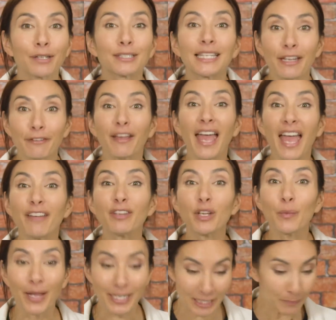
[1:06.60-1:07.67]
to lift heavy
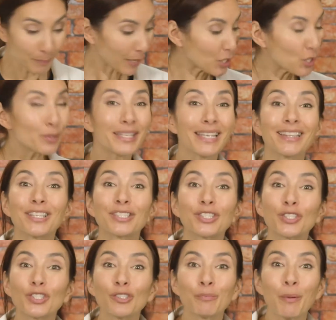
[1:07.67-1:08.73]
weights by using the
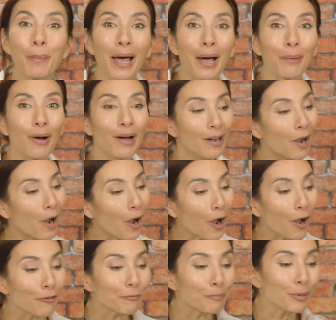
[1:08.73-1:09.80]
superpower
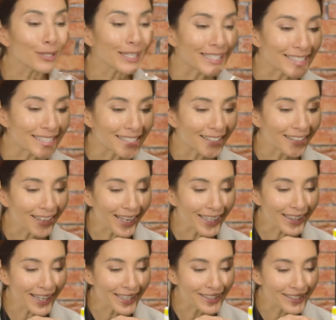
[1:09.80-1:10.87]
of pulleys,
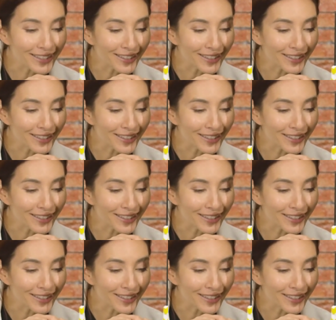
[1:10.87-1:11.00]
like this.